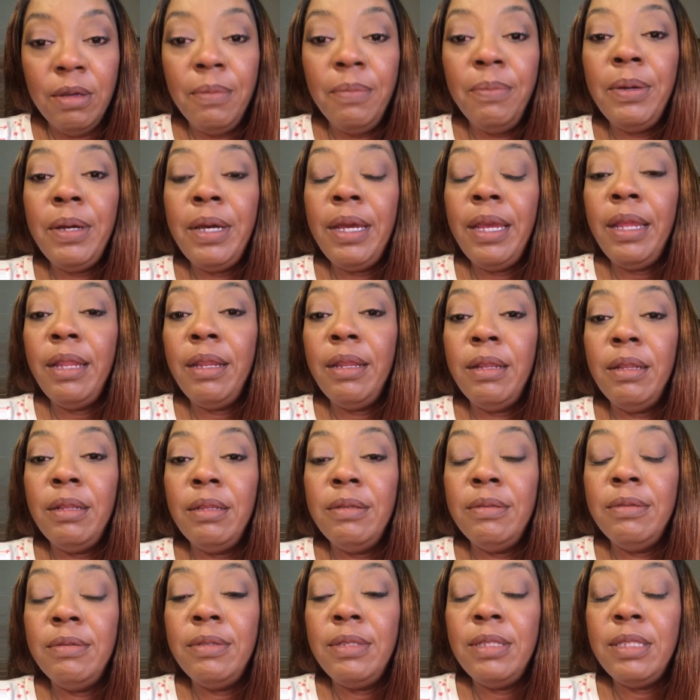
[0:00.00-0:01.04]
but
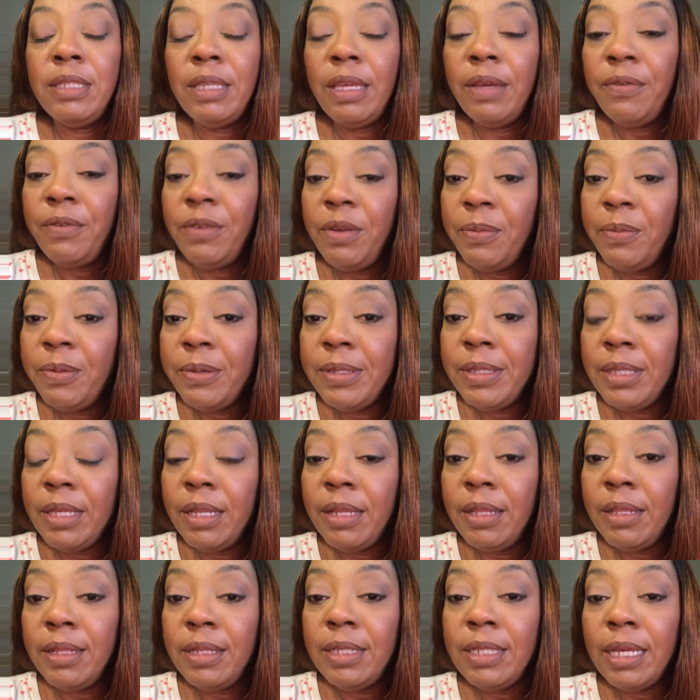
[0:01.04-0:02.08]

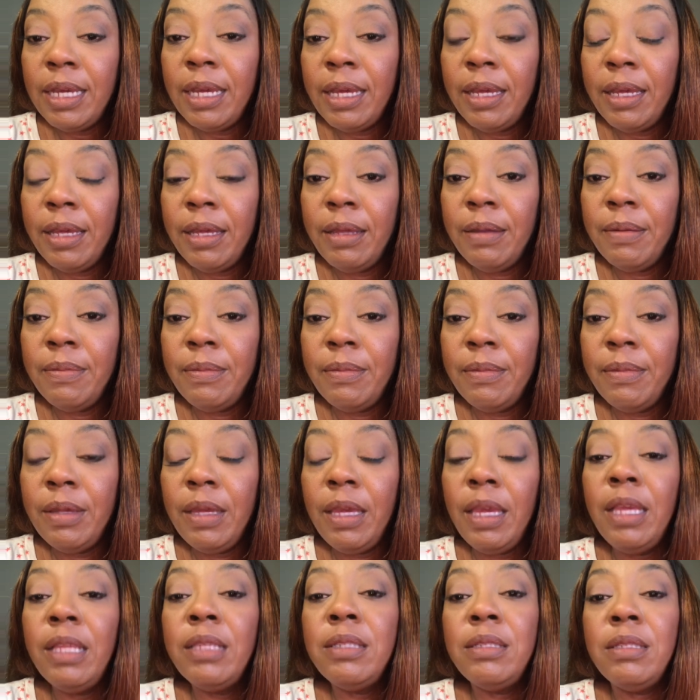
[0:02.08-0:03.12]
70% of the time
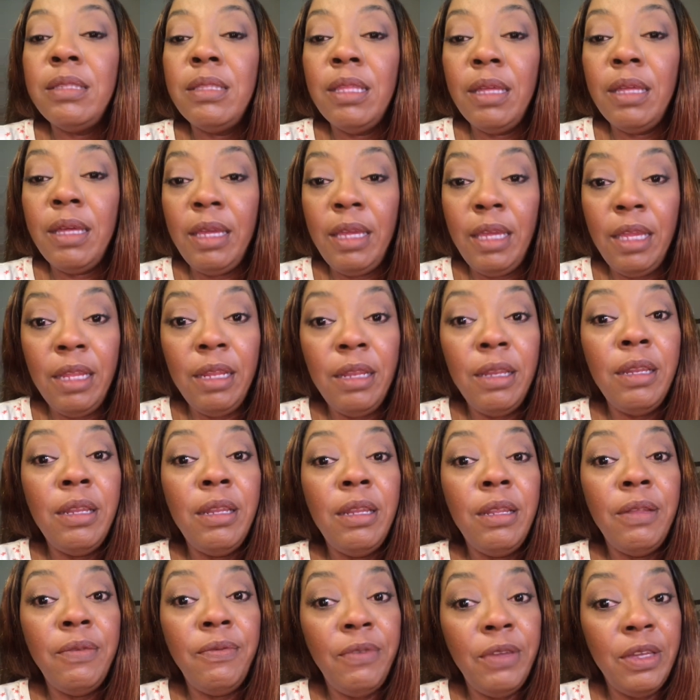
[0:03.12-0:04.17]
it's the
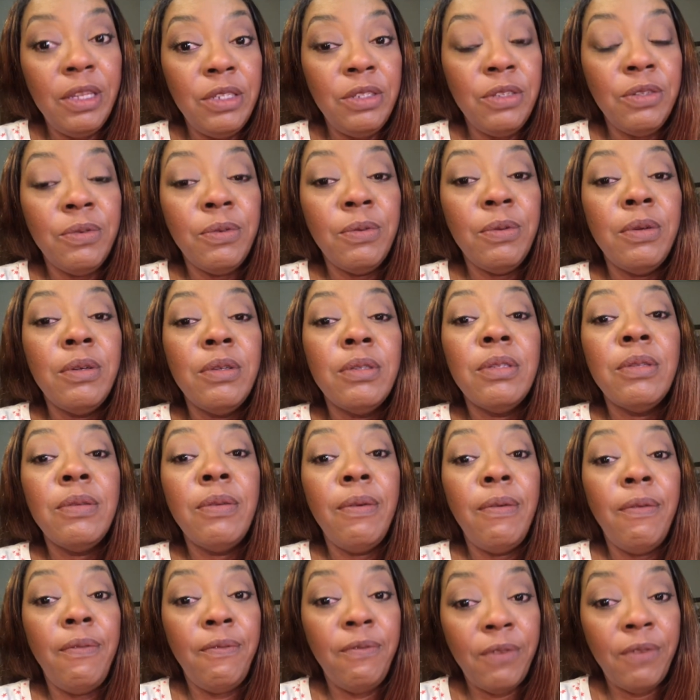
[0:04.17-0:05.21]
individual's
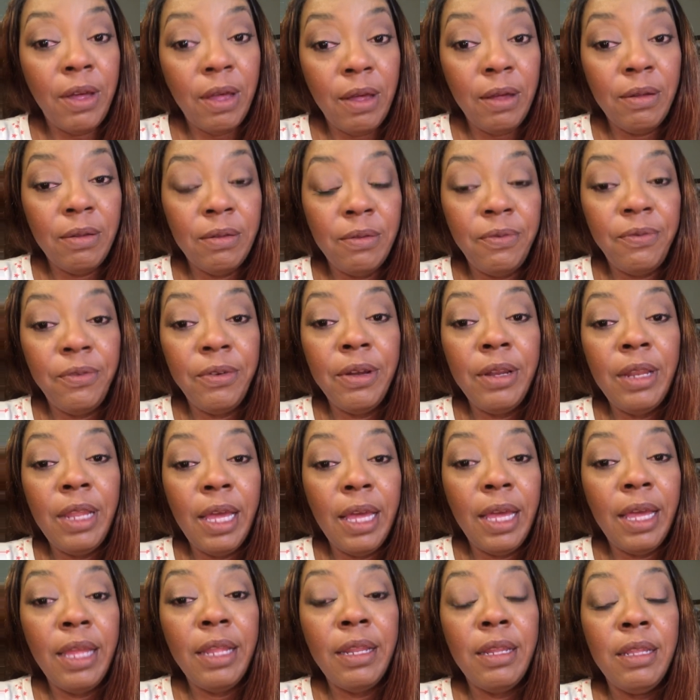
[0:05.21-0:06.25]
fault for
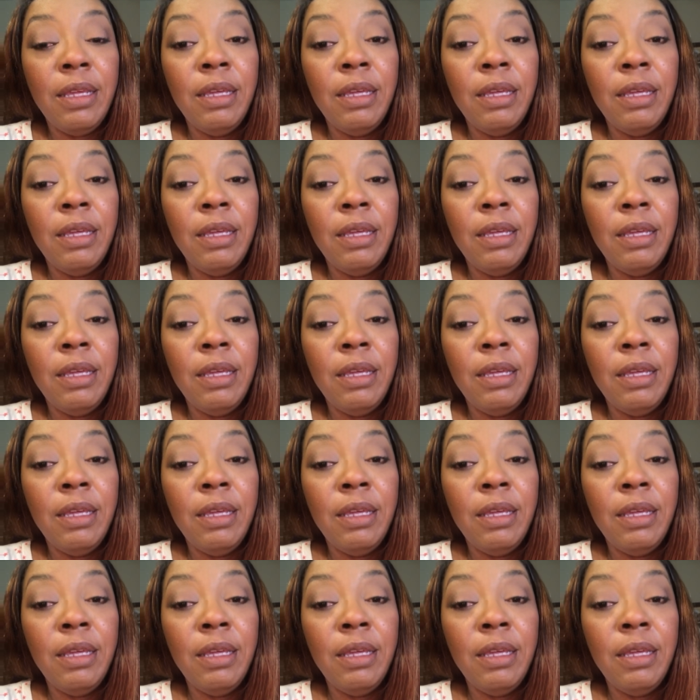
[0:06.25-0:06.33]
not